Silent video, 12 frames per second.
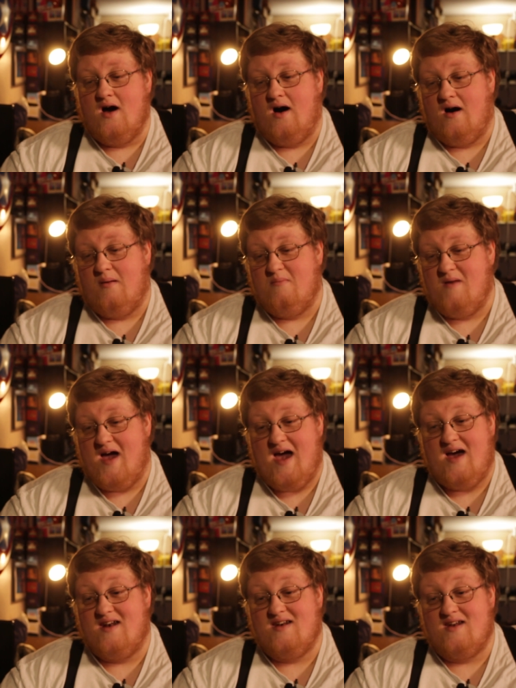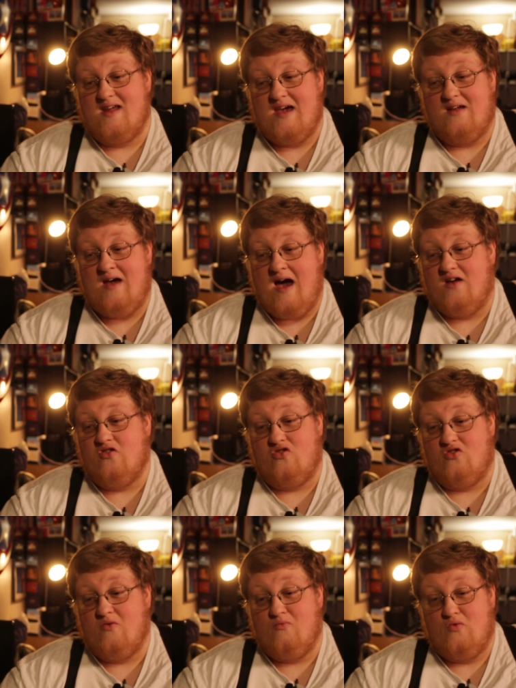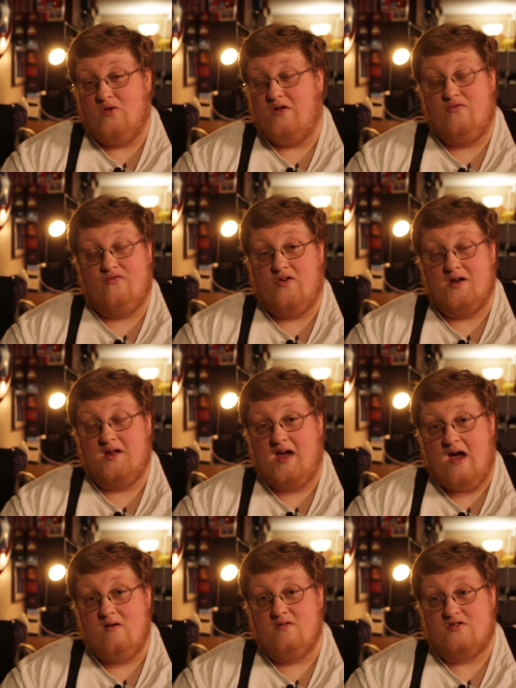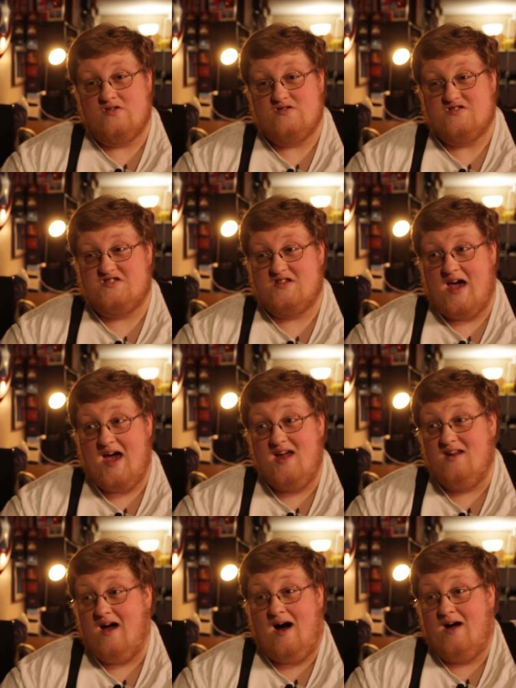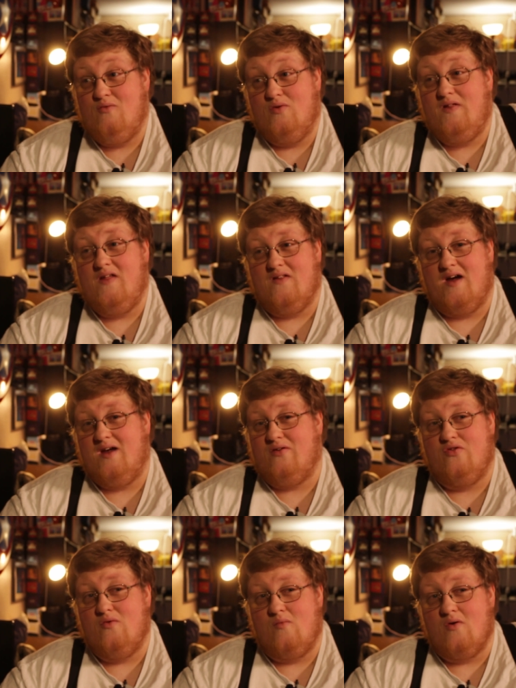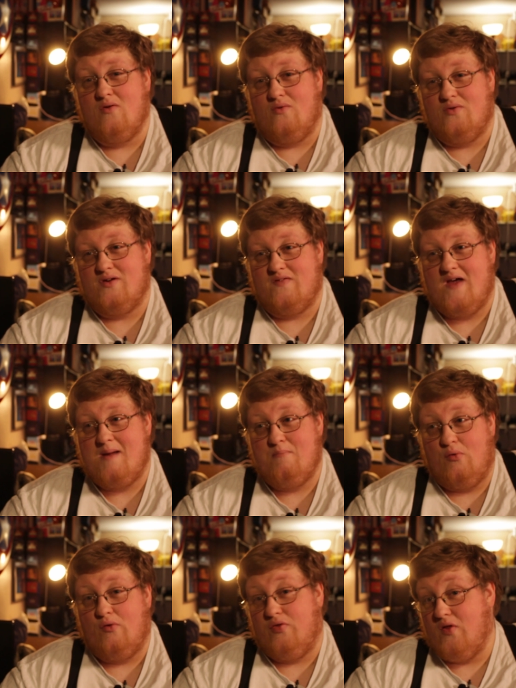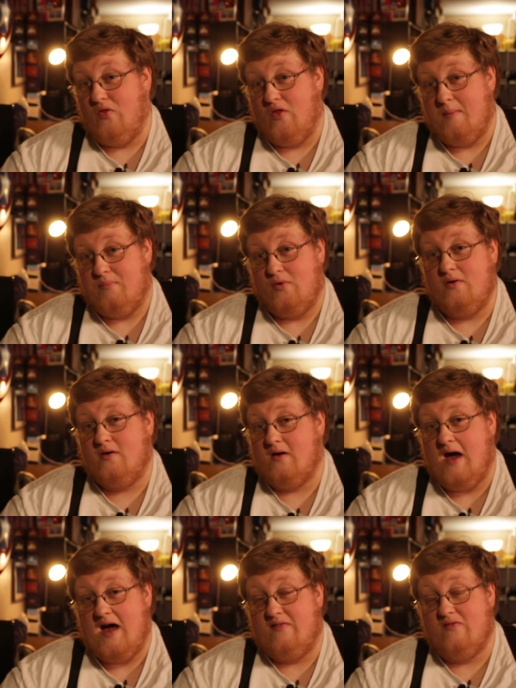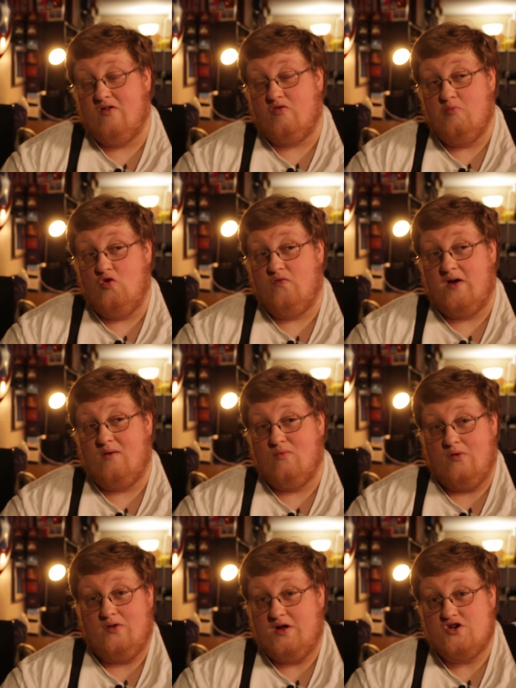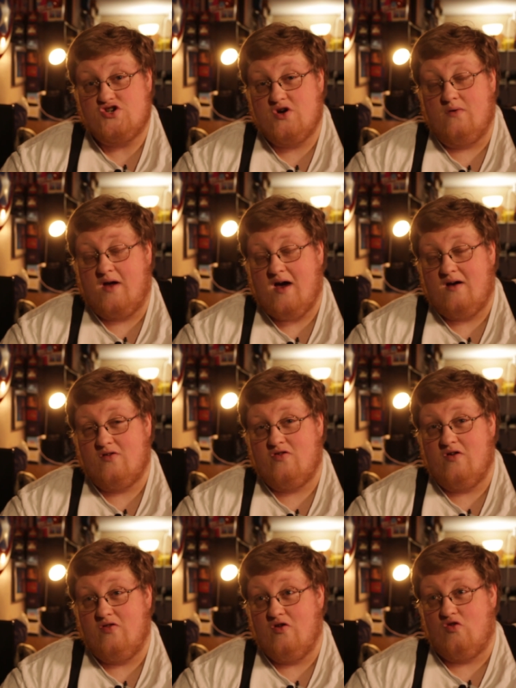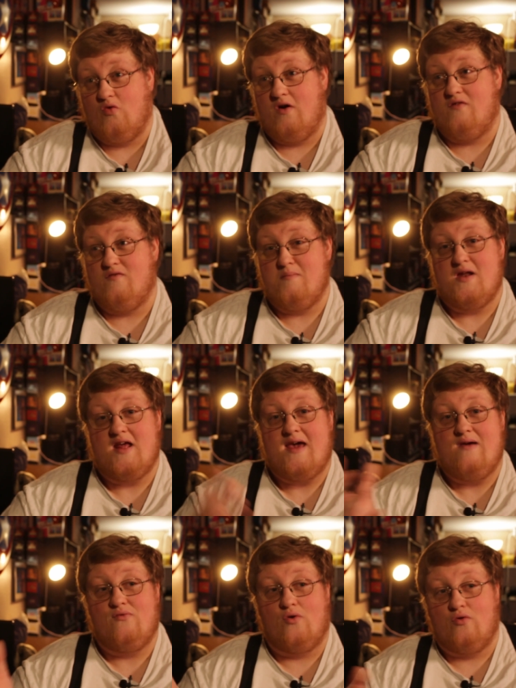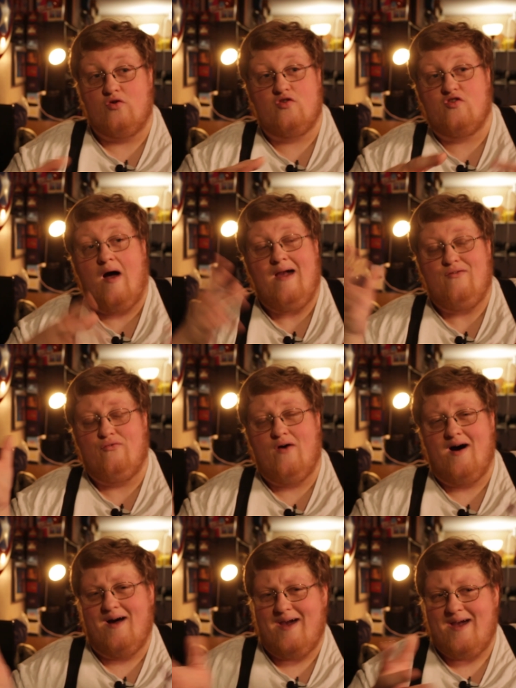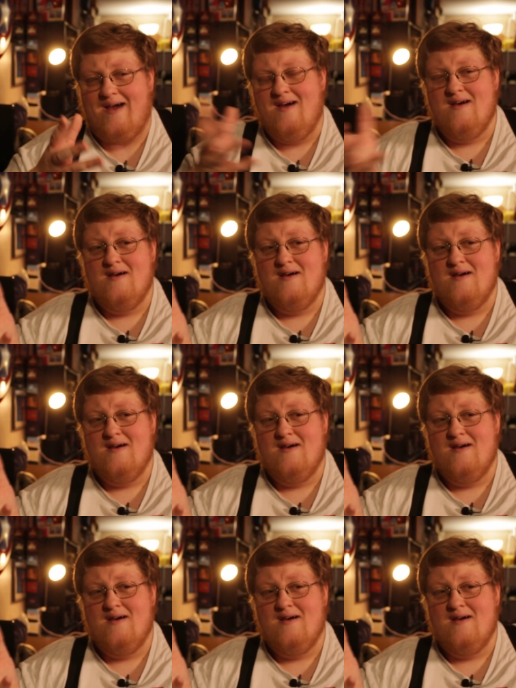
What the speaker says: and it has some really fun characters. And I really like the world that both the book and this movie really showcase. This sort of medieval sci-fi